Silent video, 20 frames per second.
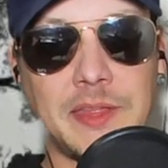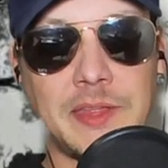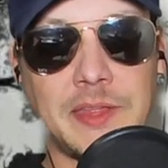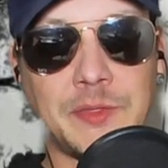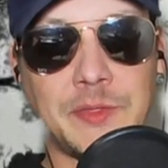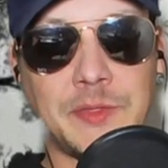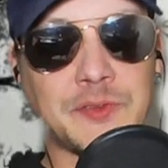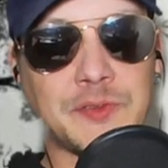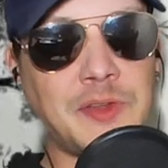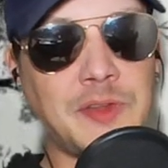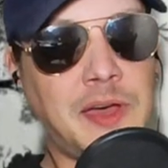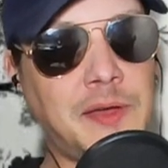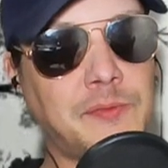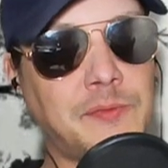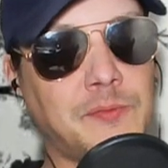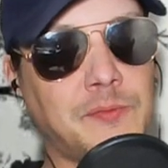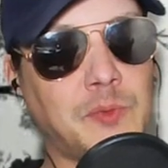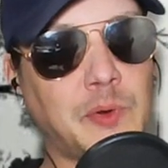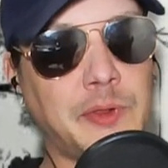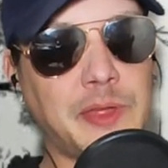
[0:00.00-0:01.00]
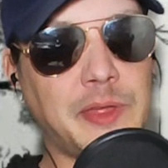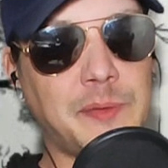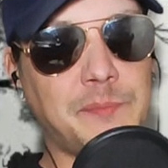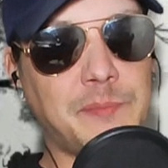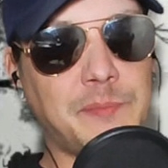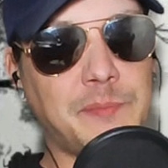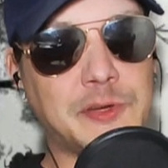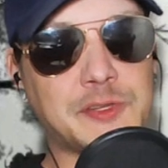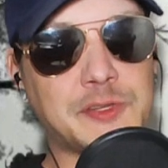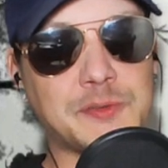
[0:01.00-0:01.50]
there's not really
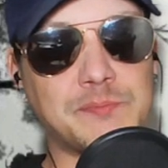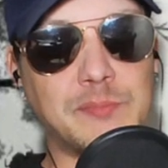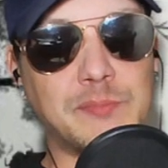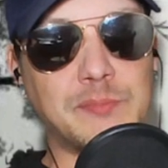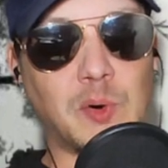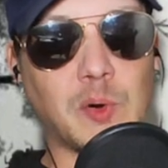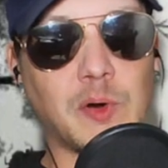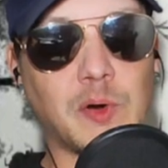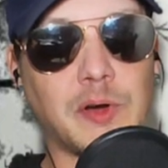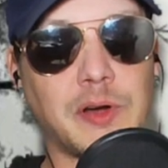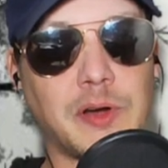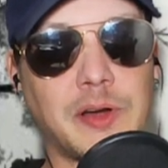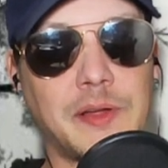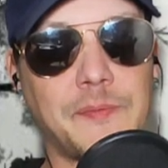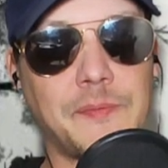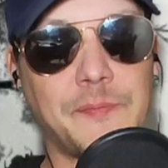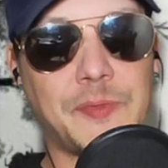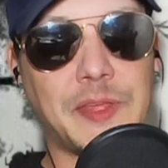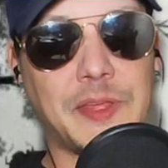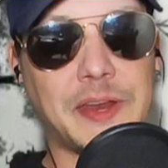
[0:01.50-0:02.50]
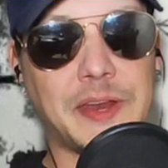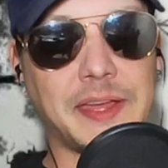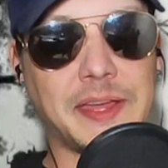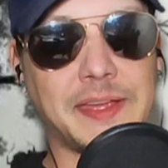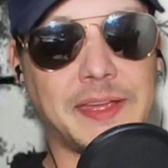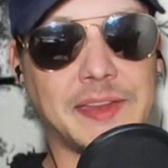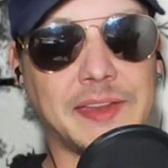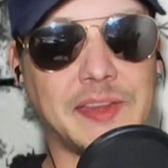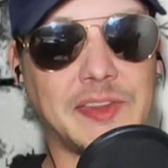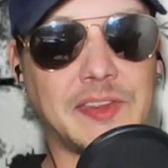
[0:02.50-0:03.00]
much more that I
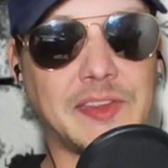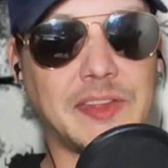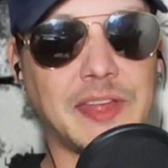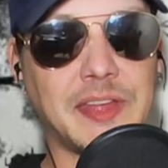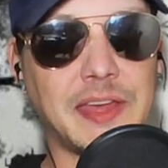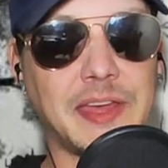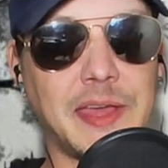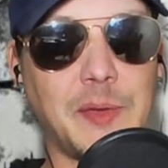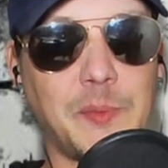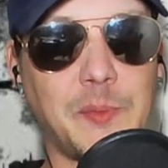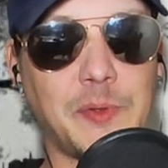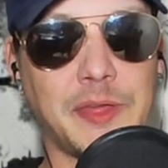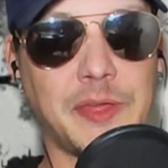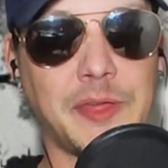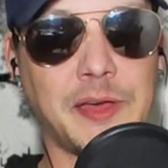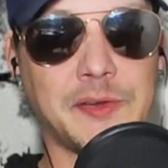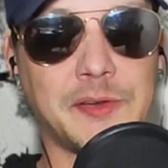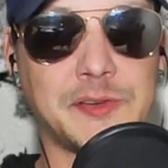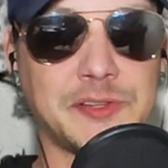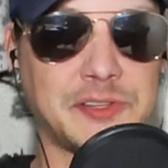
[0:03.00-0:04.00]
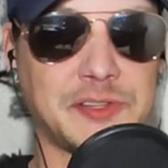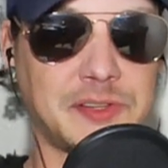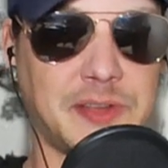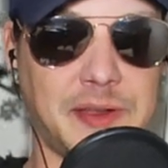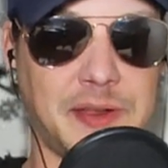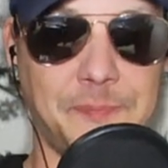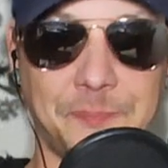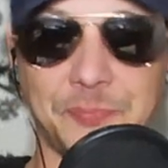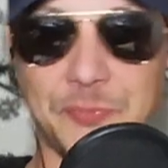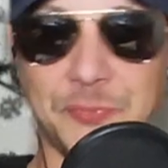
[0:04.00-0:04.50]
can say without just
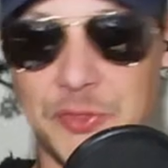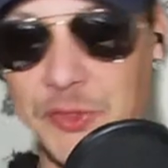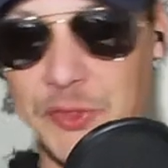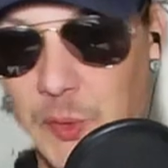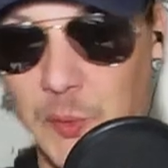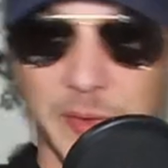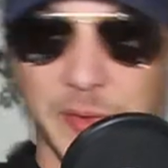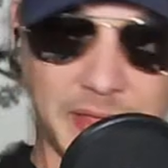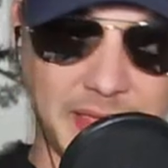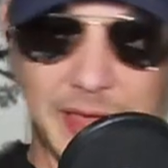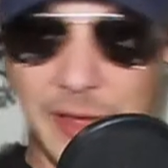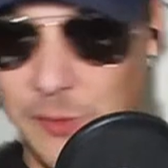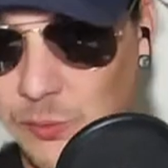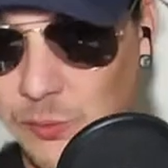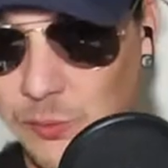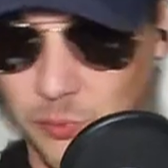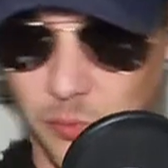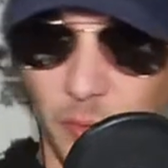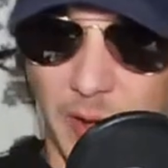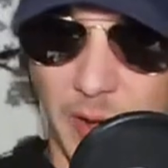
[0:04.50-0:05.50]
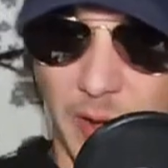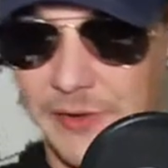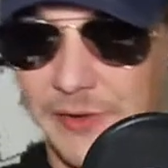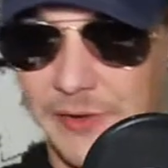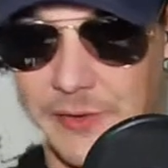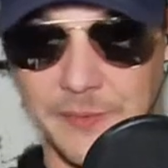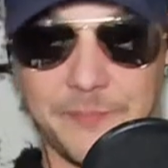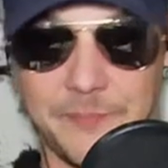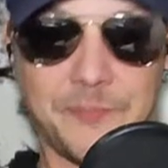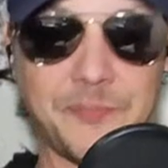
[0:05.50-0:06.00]
like throwing out
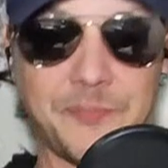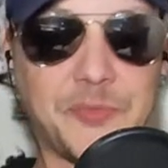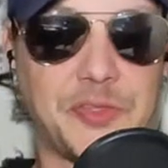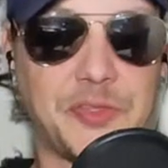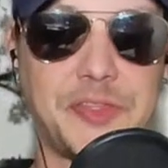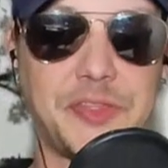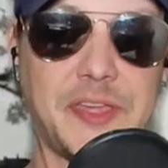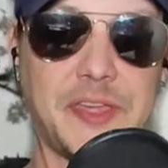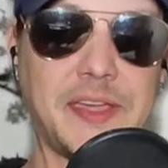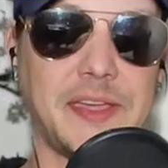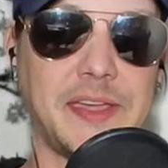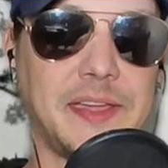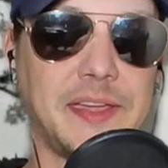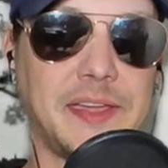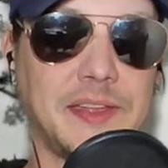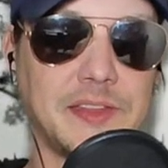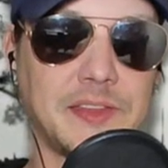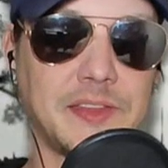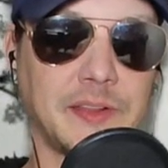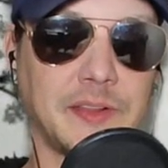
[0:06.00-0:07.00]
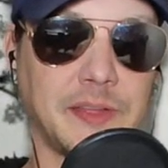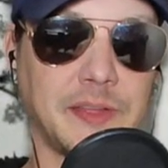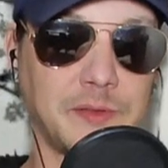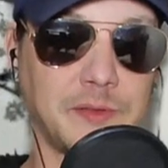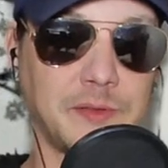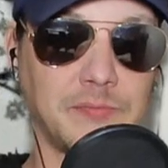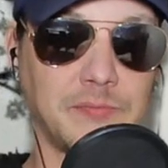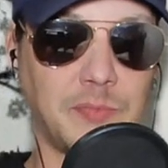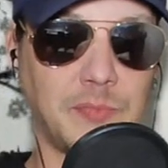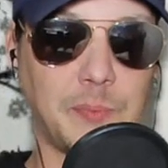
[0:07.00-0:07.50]
random things and like
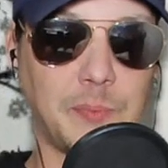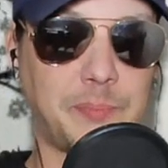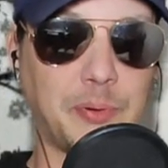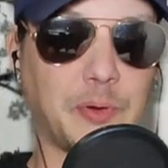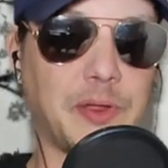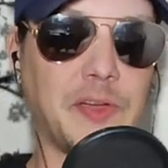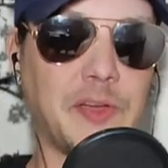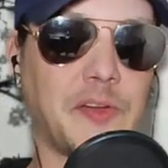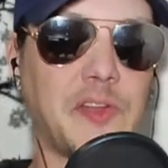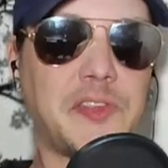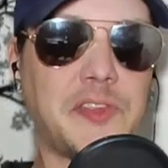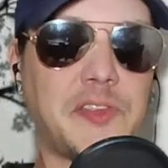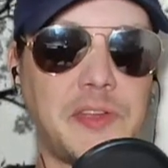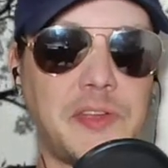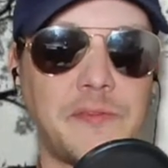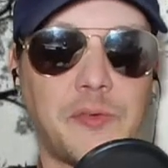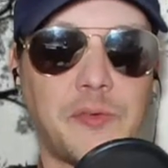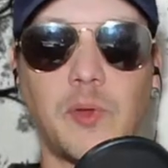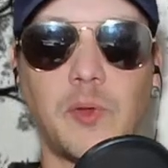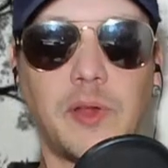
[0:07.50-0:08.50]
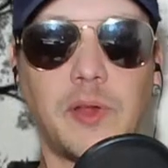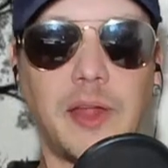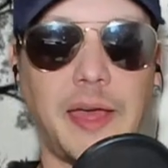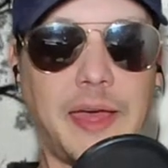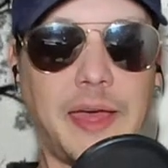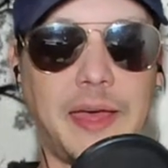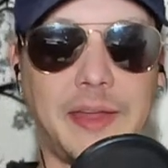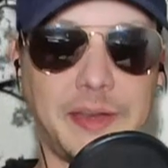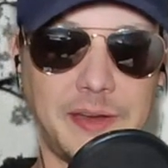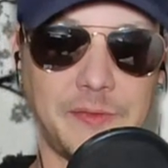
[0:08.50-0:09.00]
putting on a tinfoil
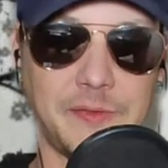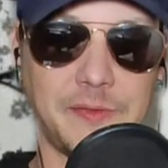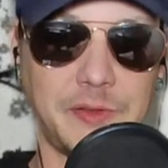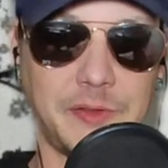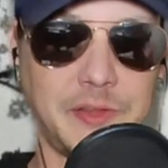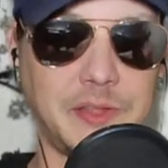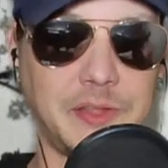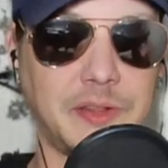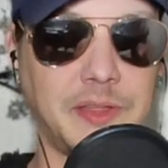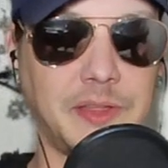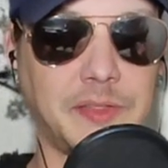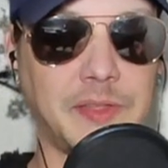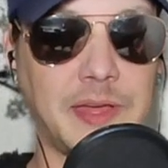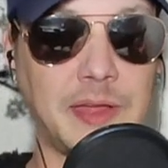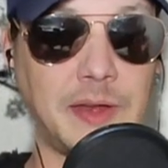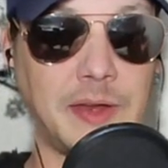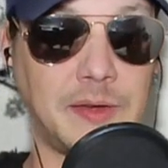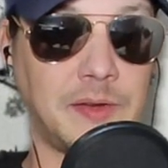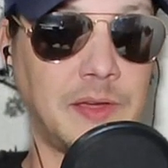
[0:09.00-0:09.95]
hat and everything like that.